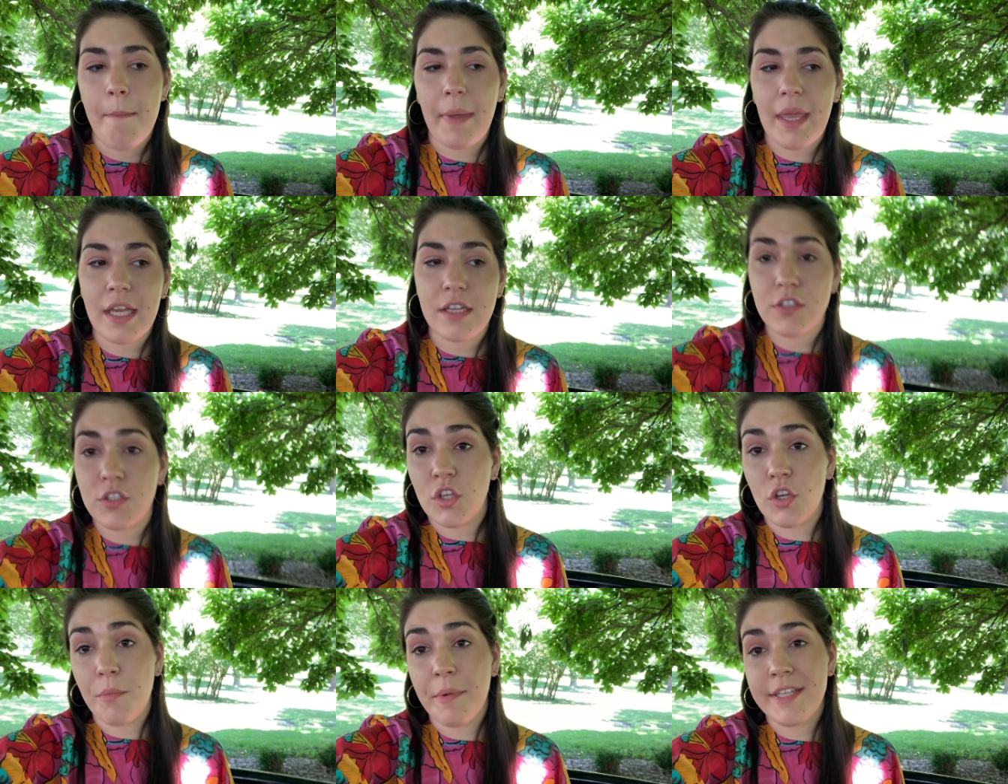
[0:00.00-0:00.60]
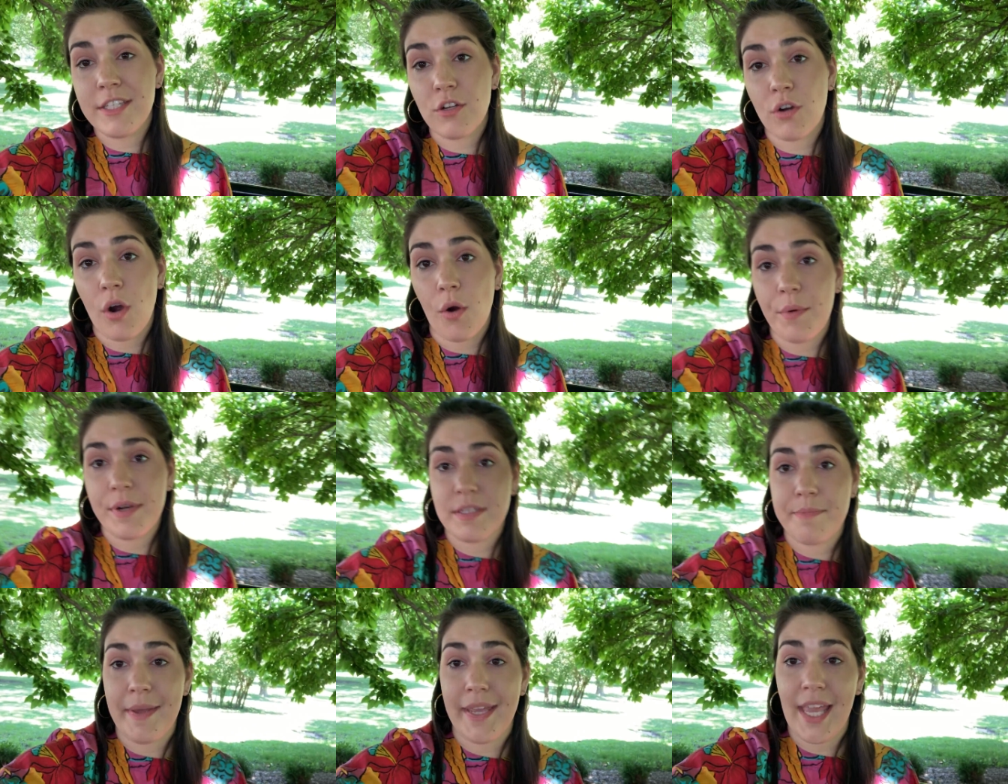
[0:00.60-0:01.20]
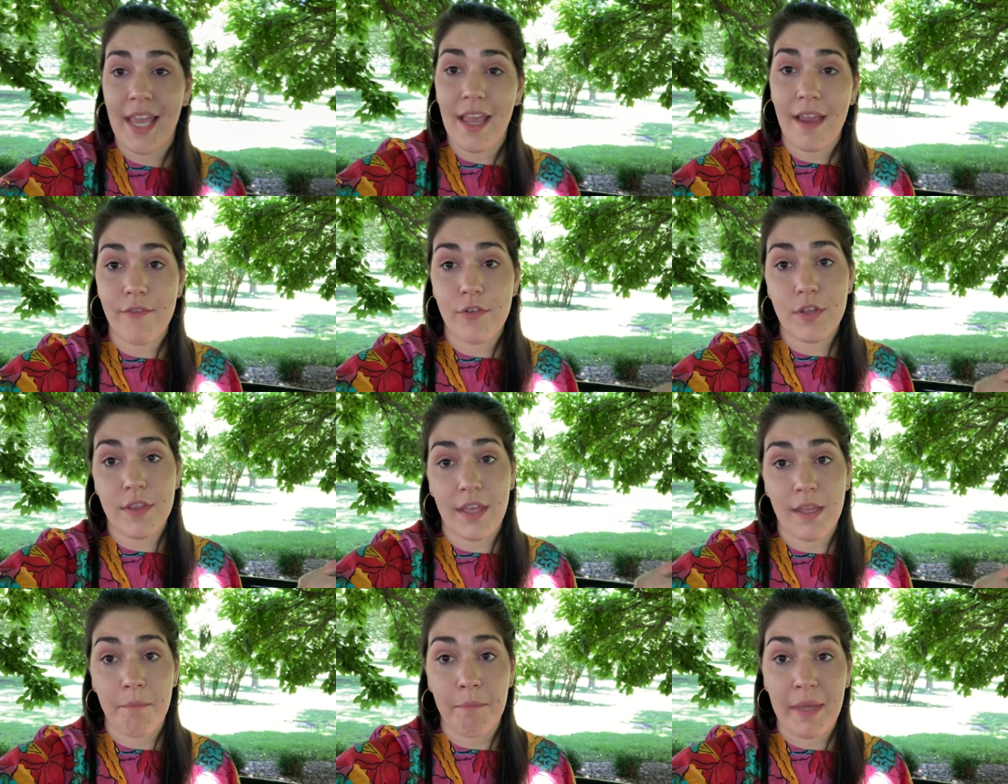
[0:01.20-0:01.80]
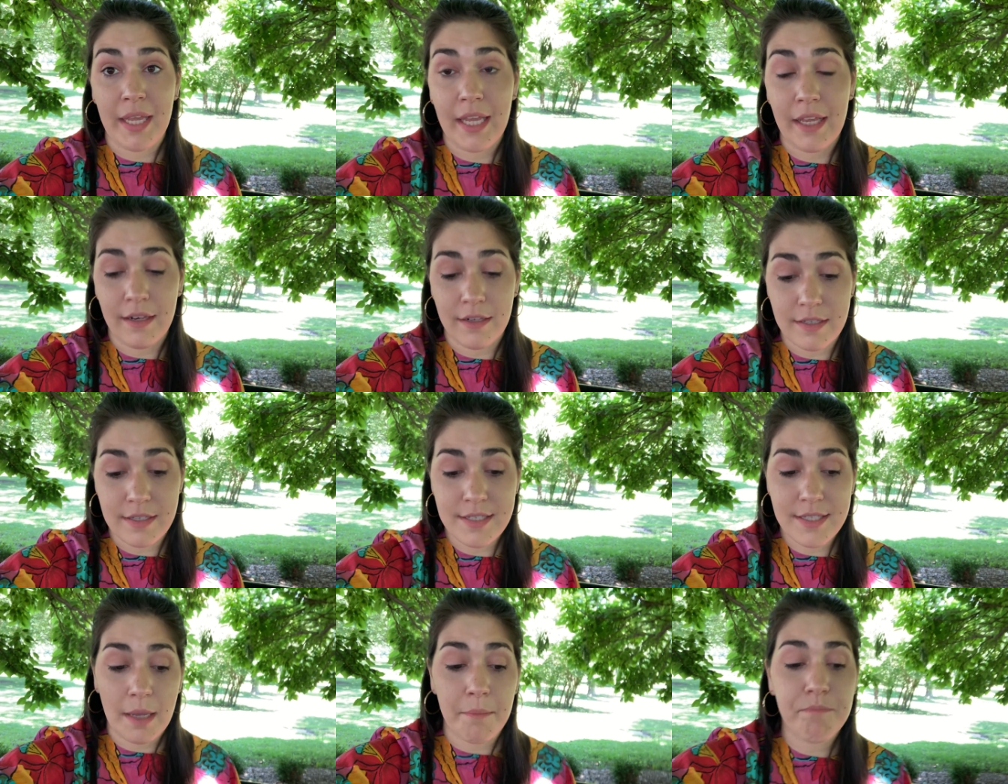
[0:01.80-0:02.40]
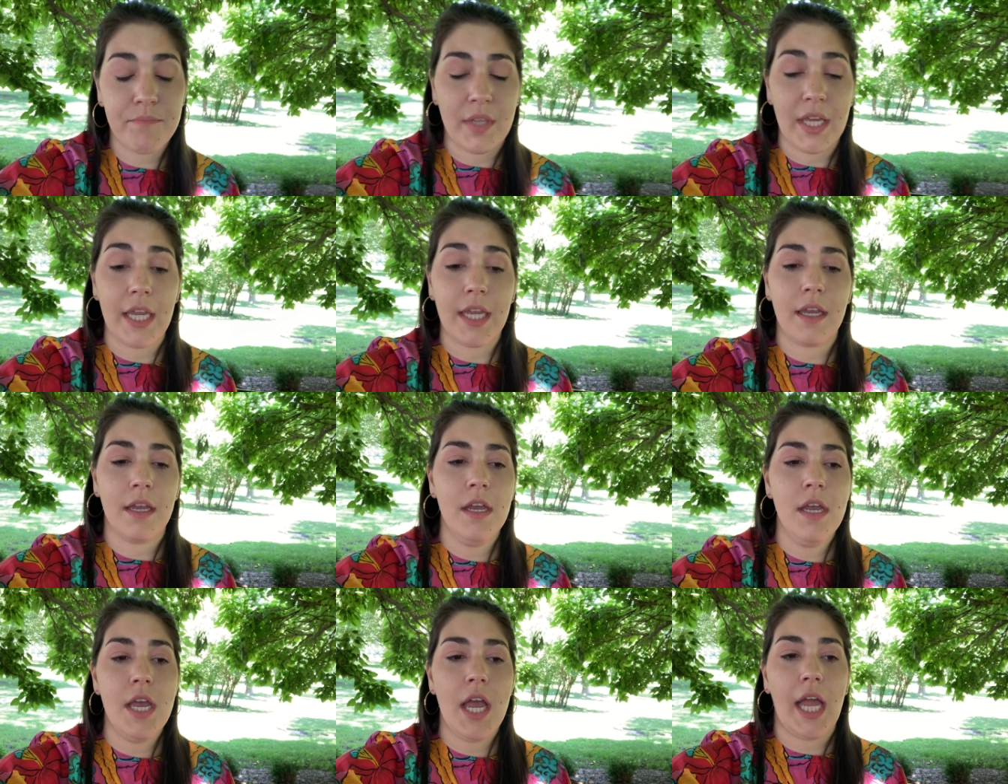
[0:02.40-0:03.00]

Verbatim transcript: because humans are always making everything mean something.